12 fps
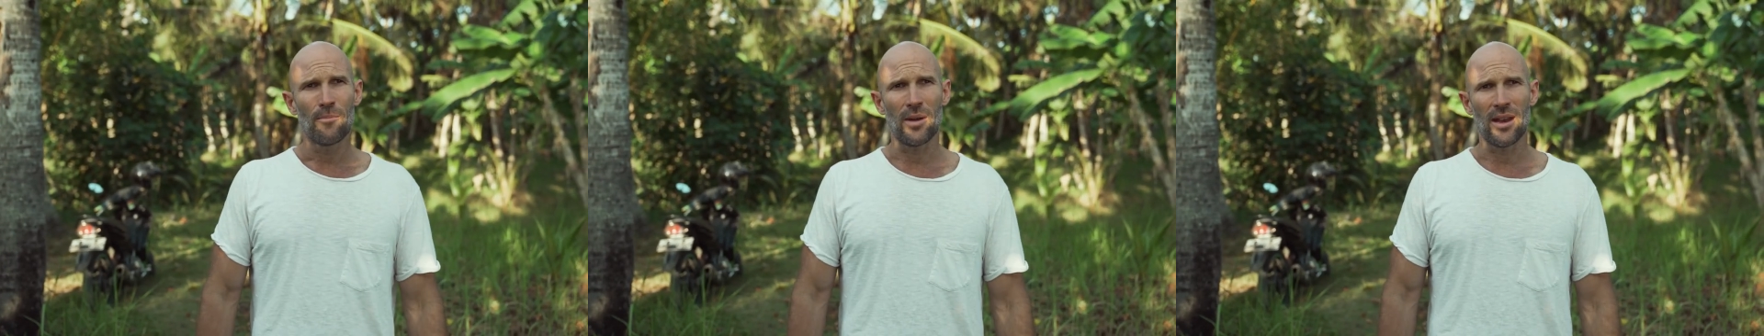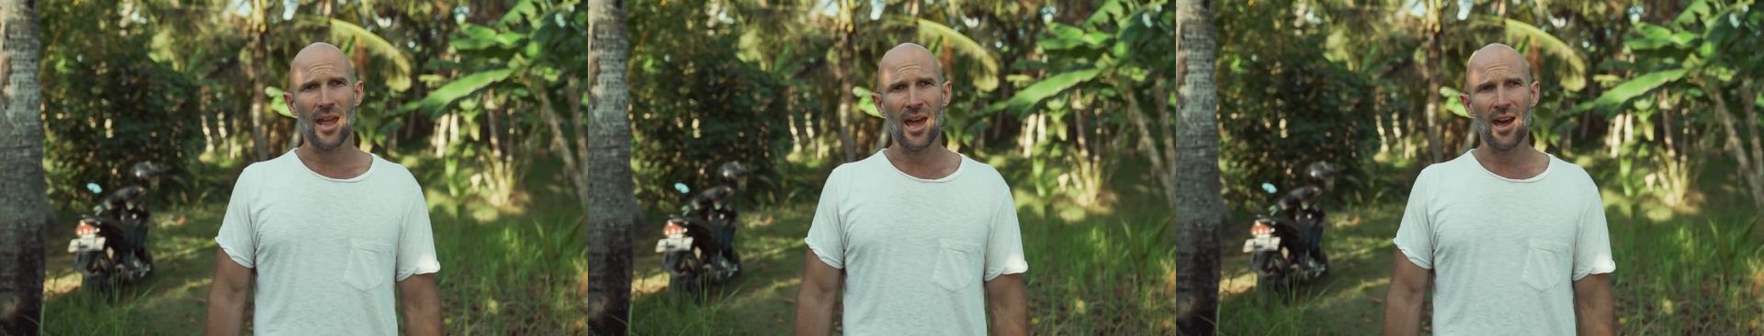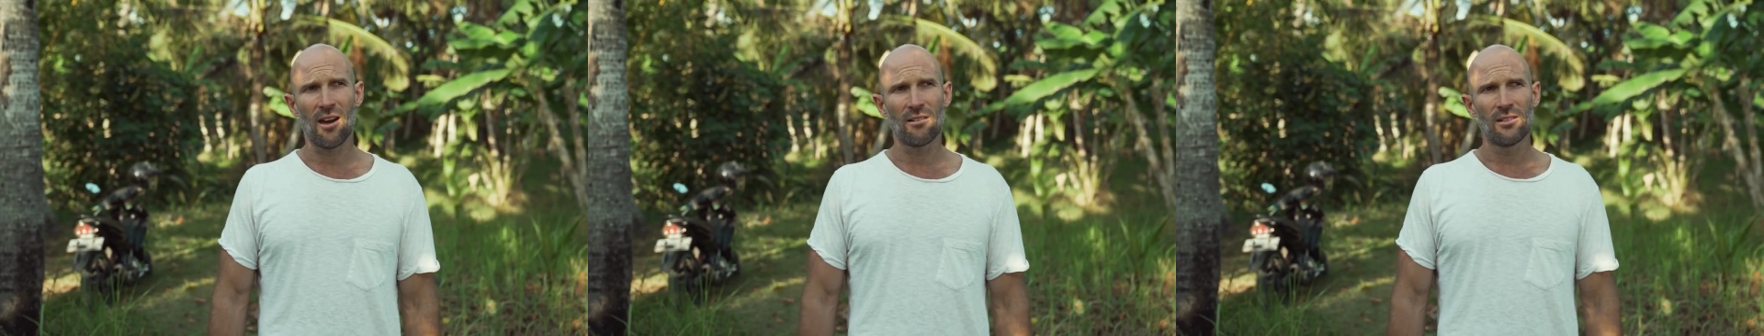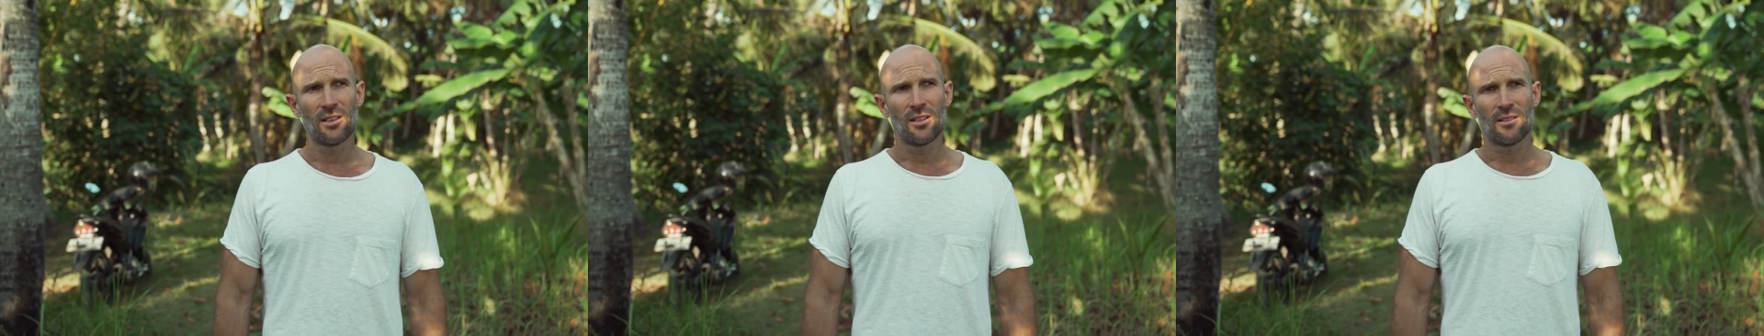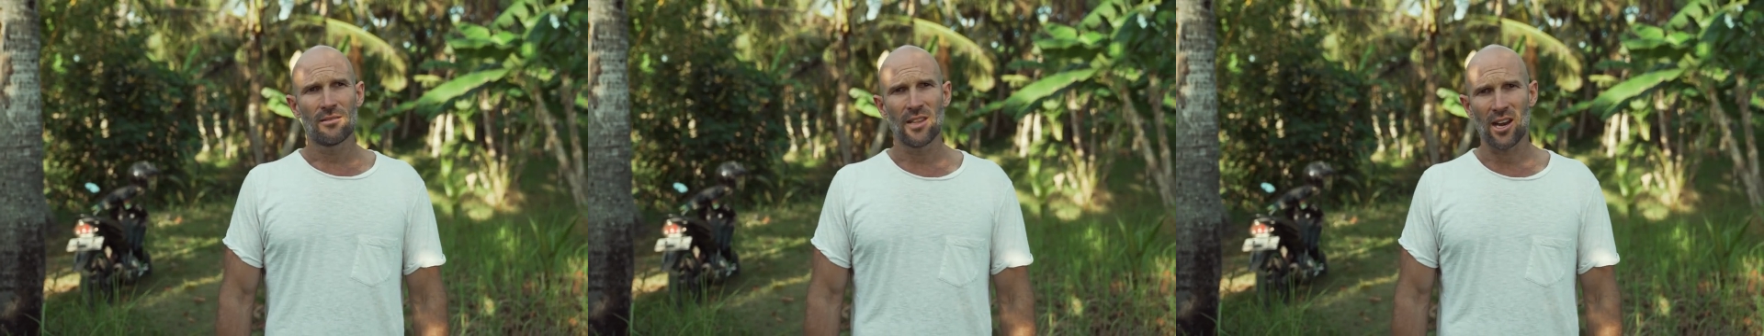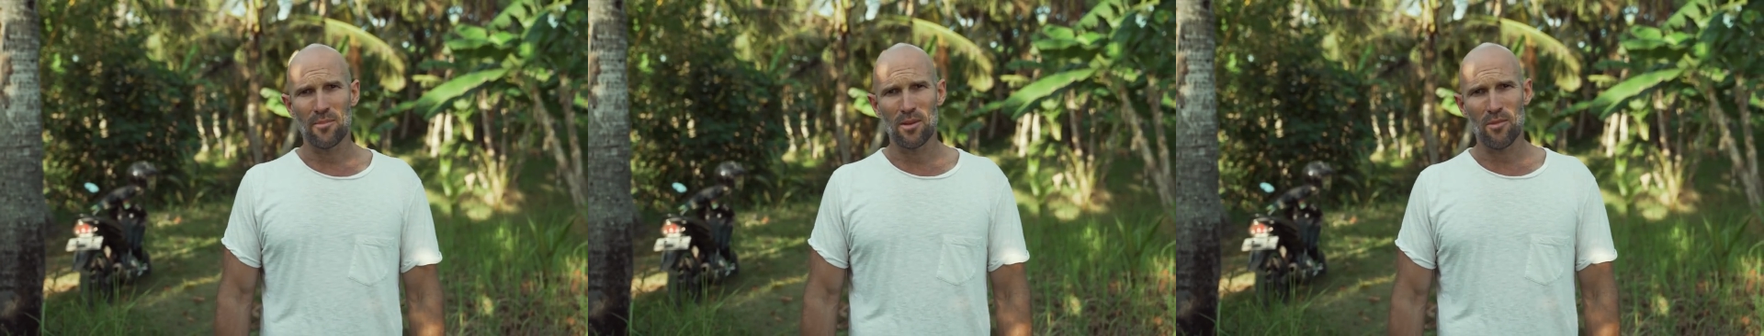But now
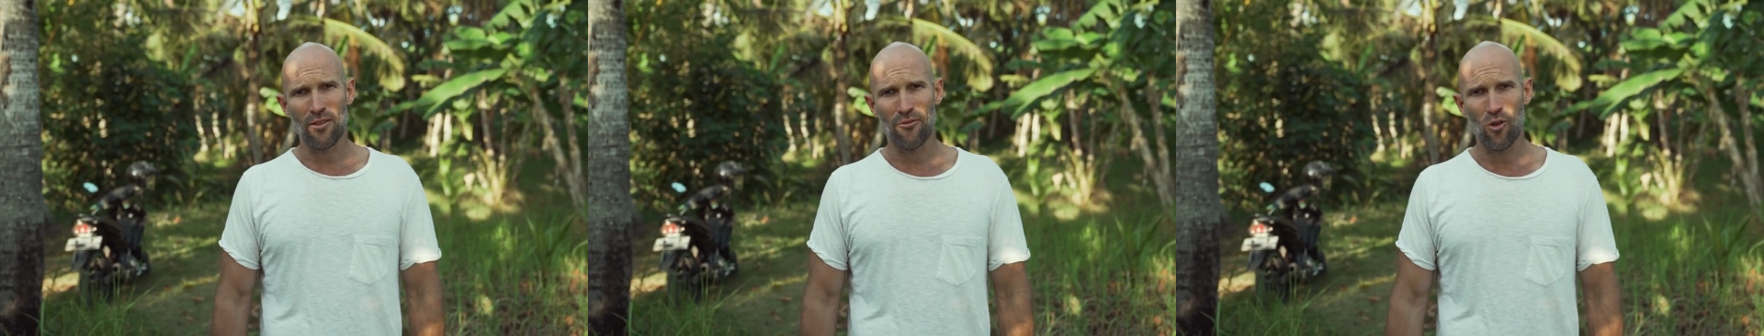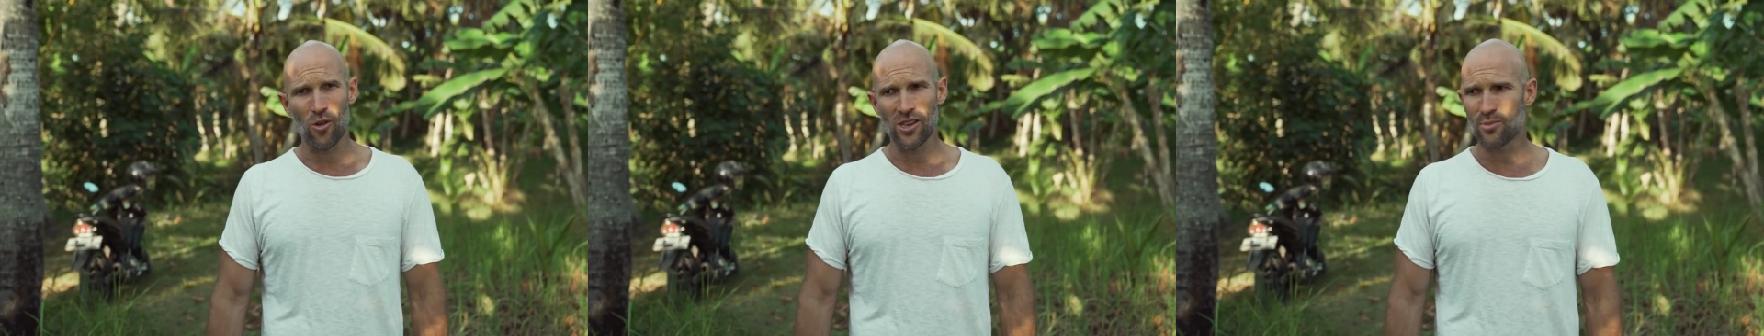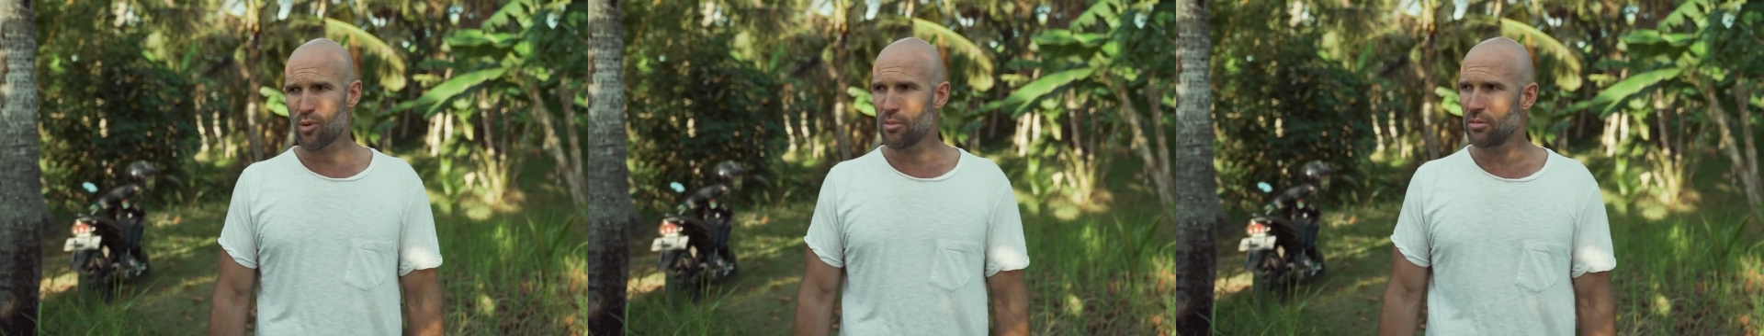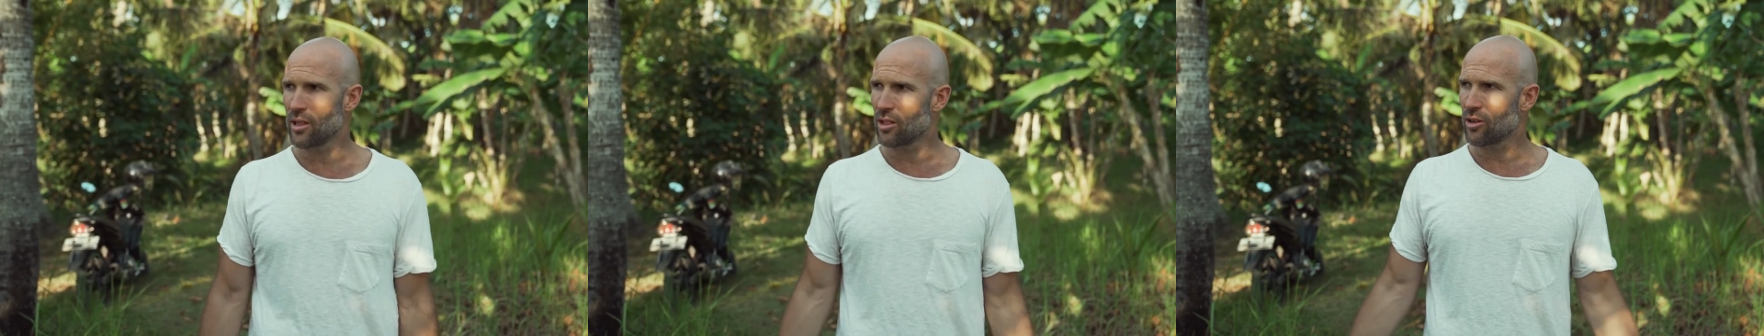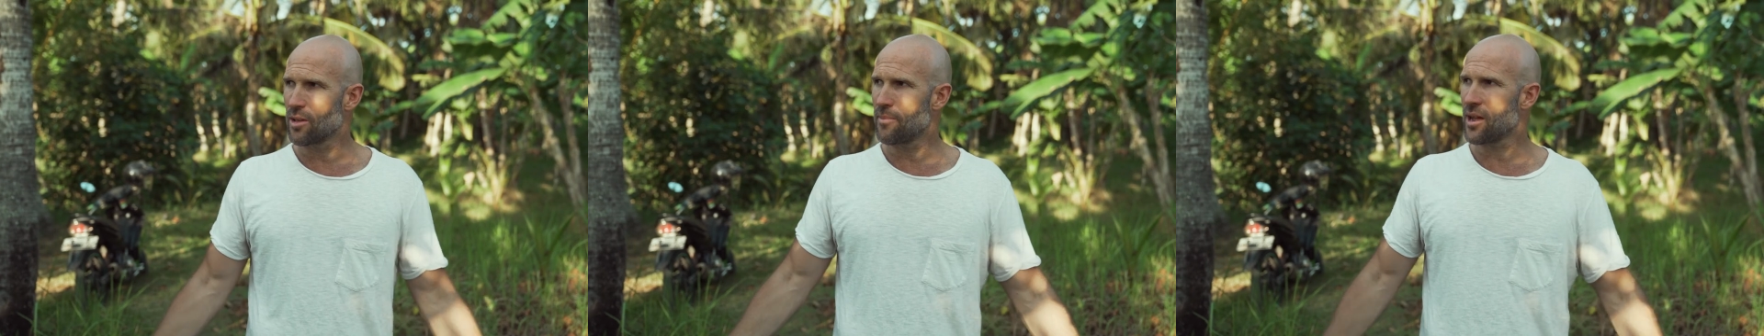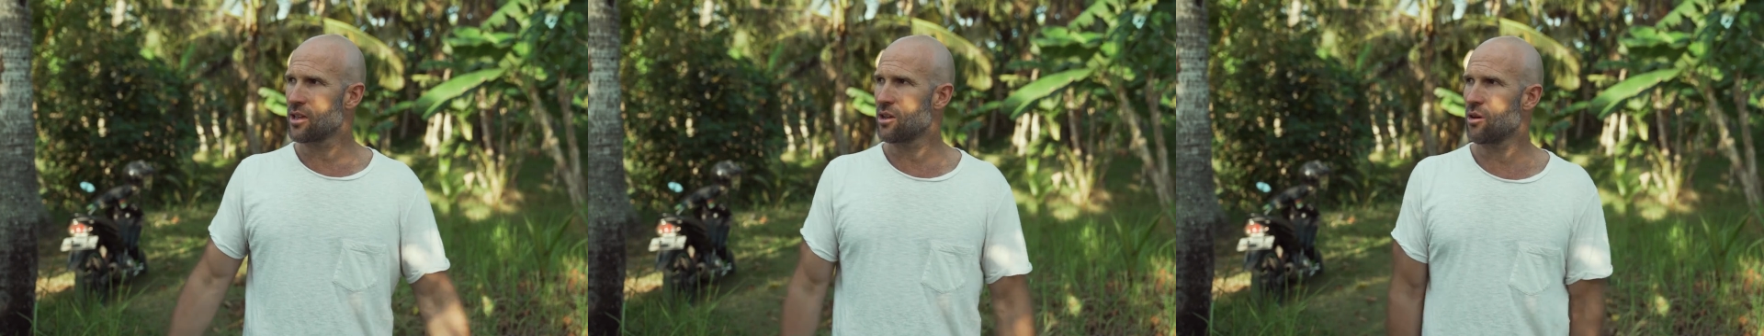that I'm in my 40s, probably looking
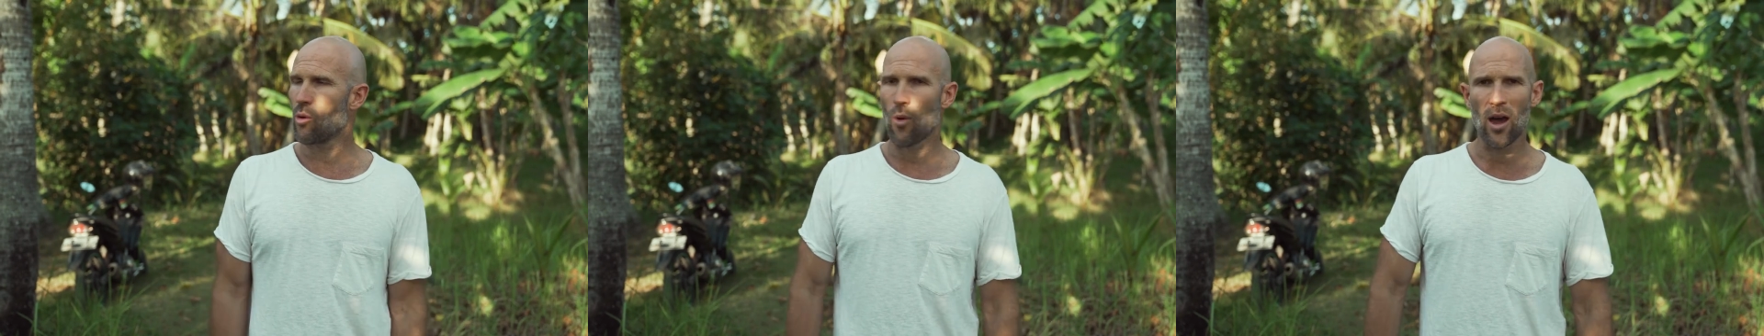back and going,